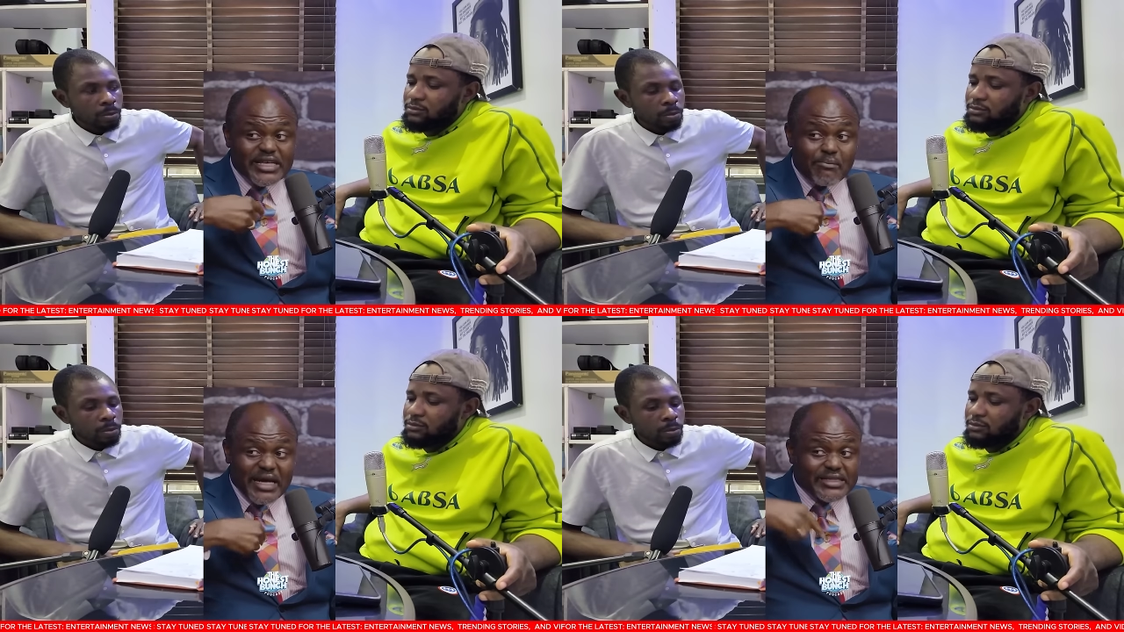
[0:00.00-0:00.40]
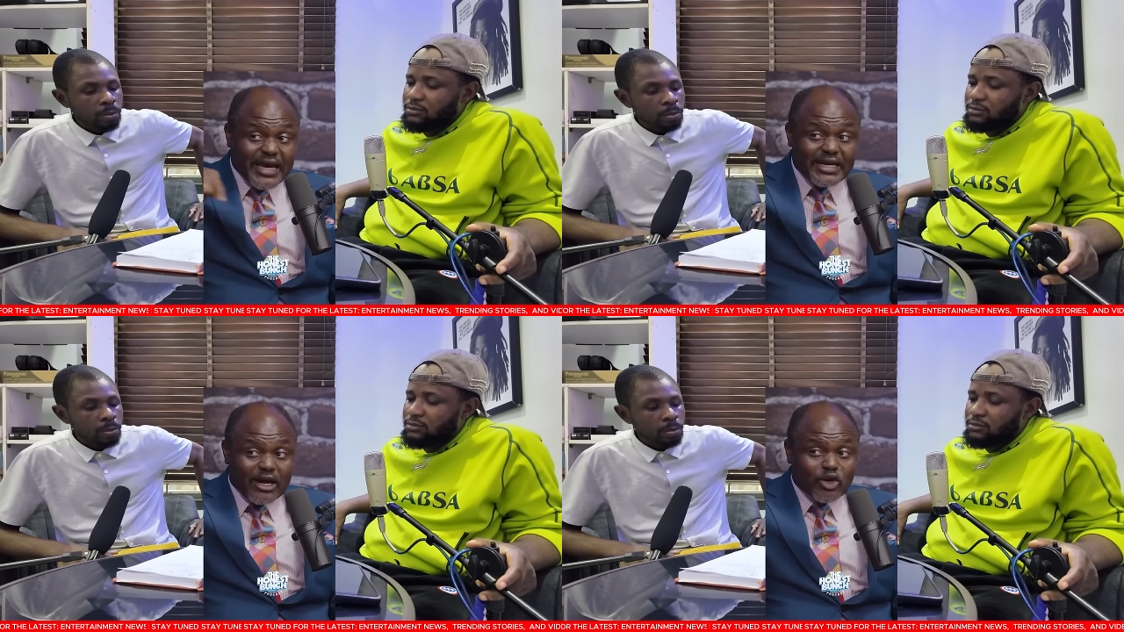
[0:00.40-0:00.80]
Speaker 1: a master in
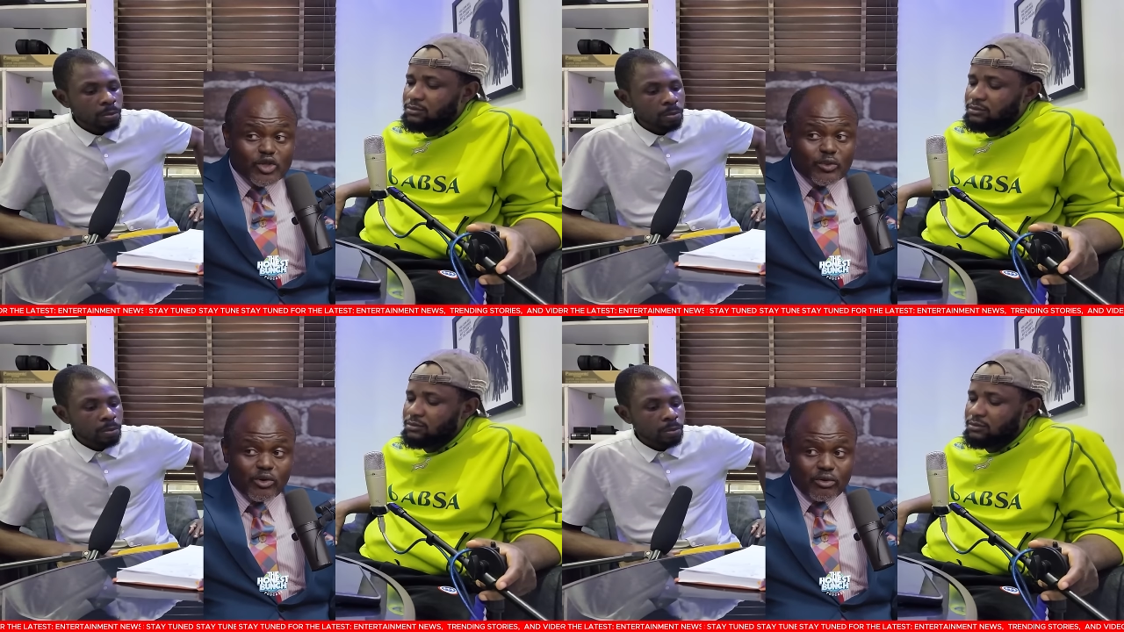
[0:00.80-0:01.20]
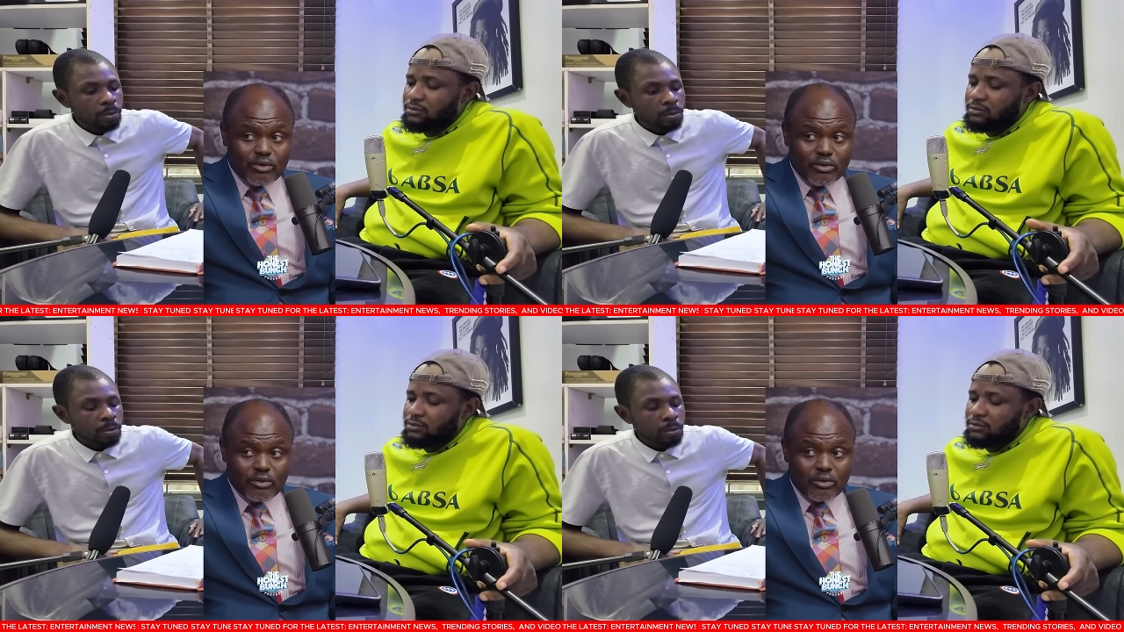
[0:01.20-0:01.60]
that gospel. It
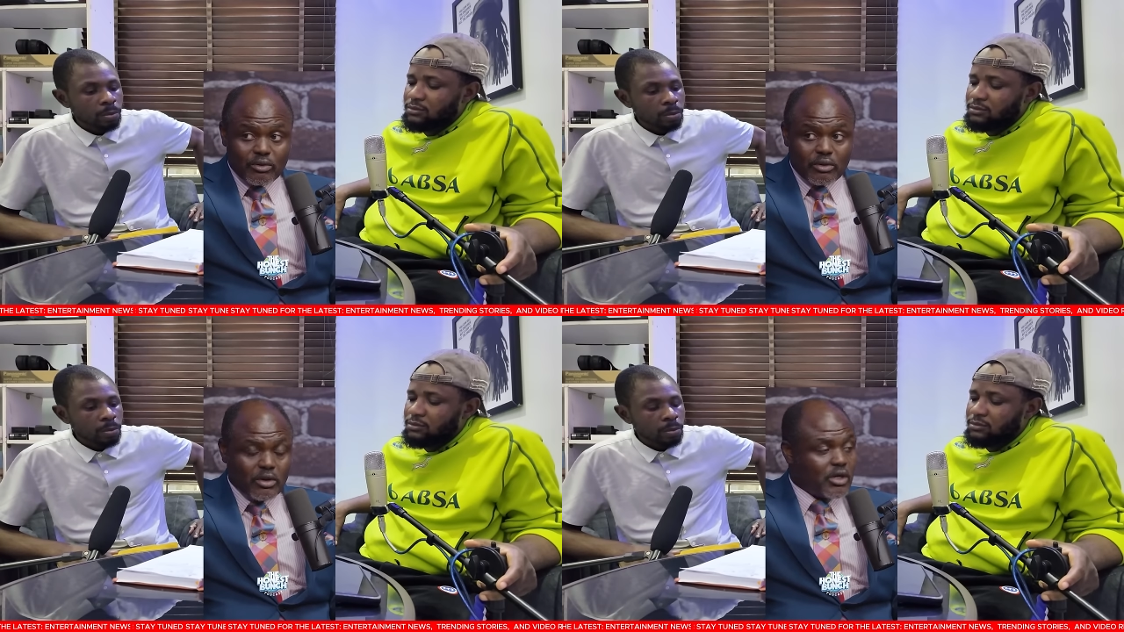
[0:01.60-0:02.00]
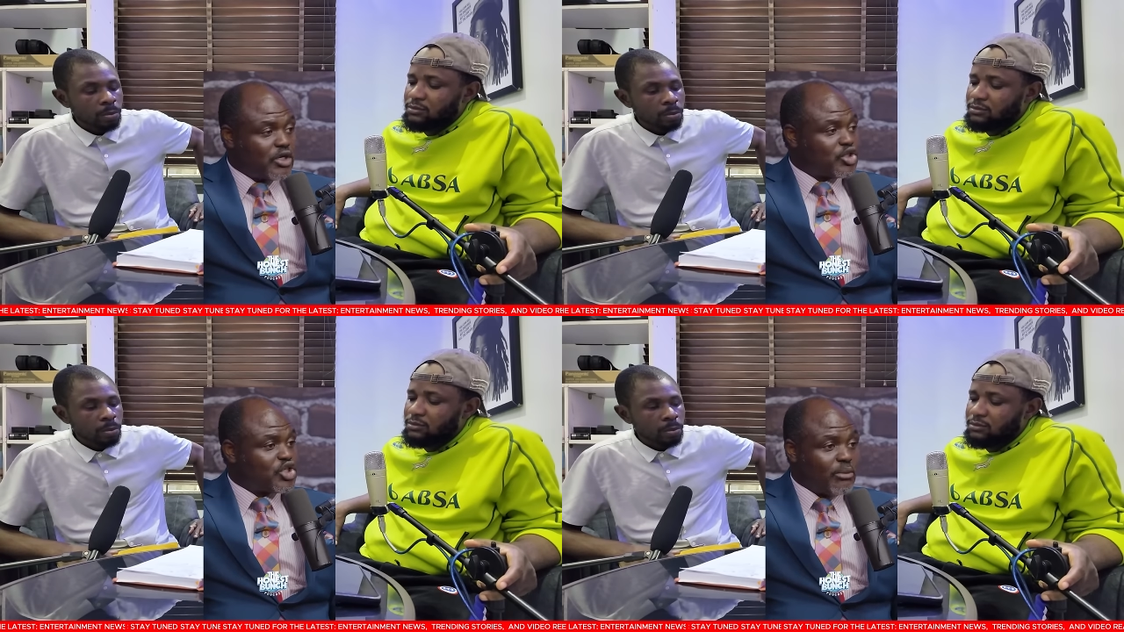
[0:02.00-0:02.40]
will.
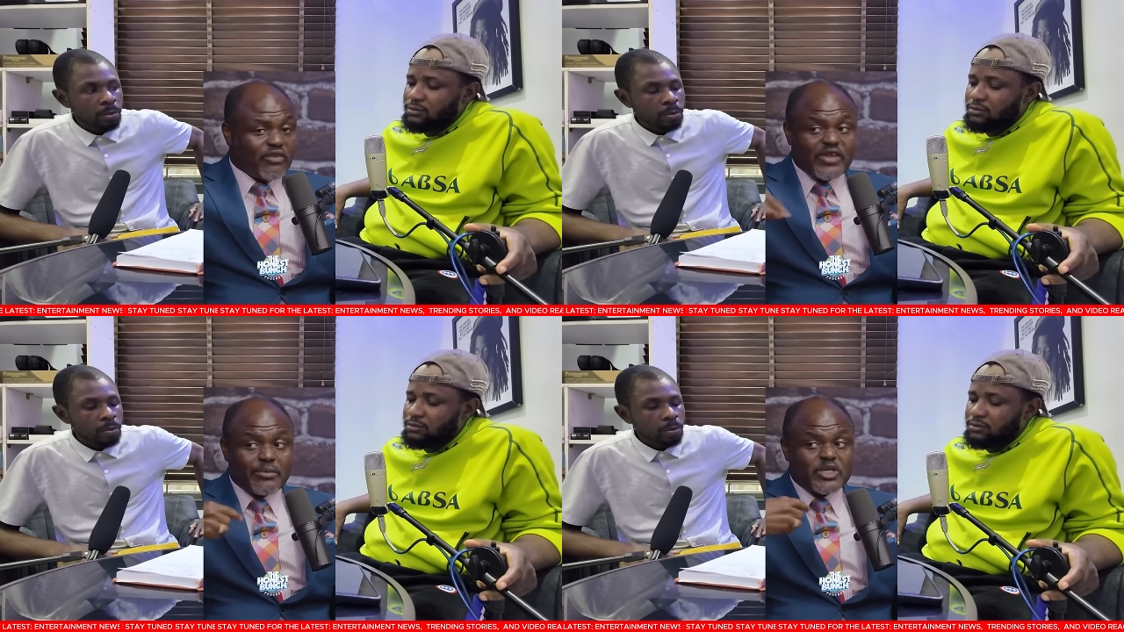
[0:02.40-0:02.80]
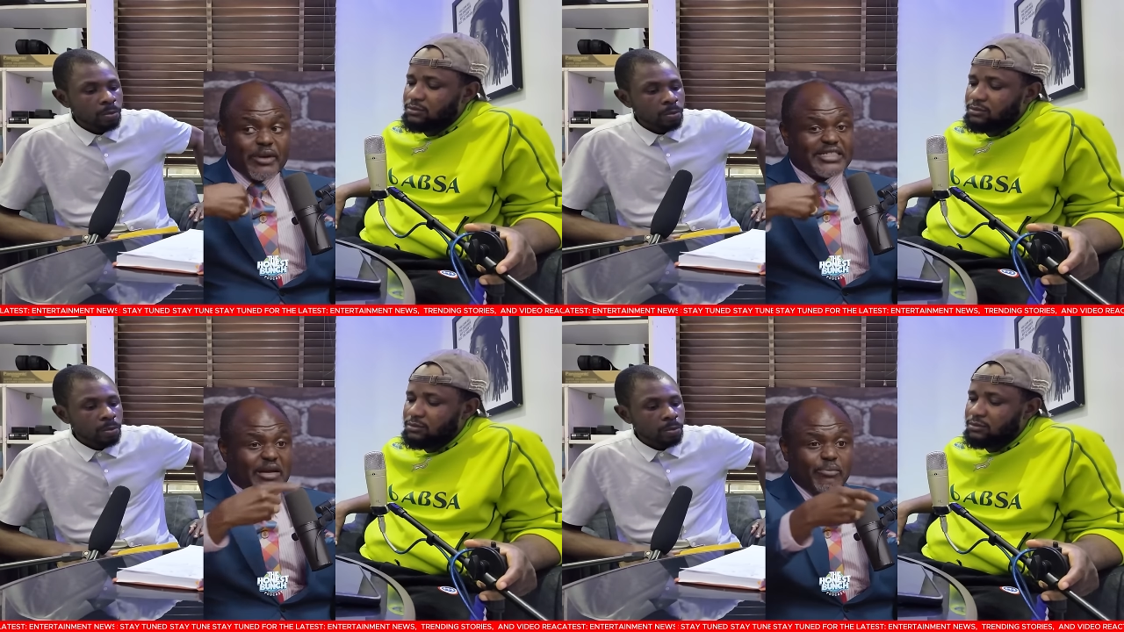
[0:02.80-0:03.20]
Some of them is my
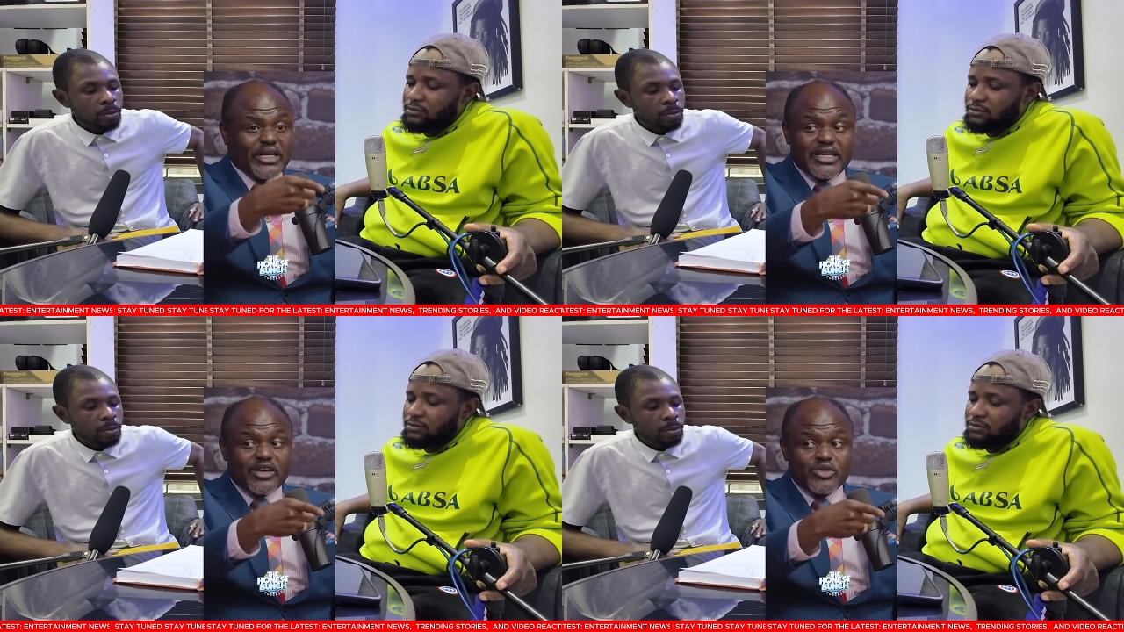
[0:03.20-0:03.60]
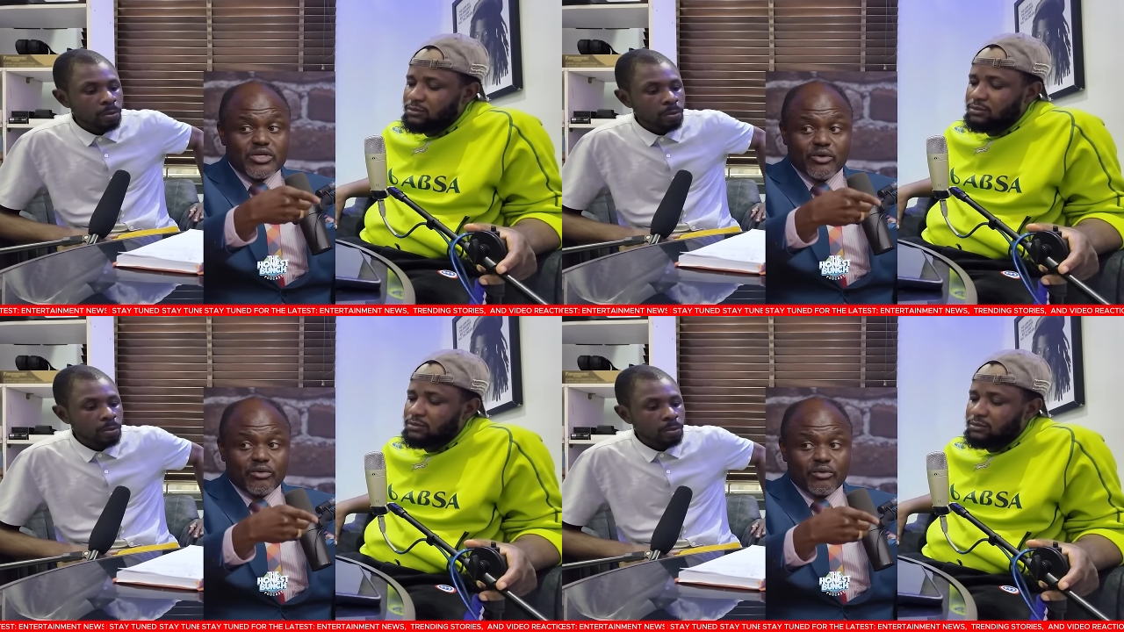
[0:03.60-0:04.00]
template they're using.